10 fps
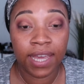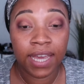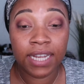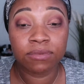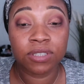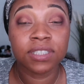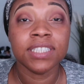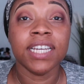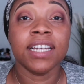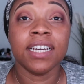And I'm just going
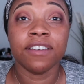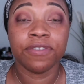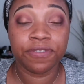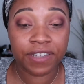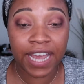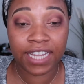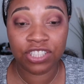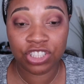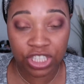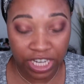to take a flat
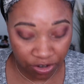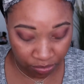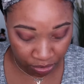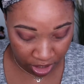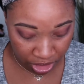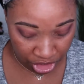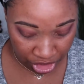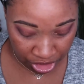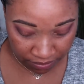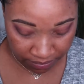shader brush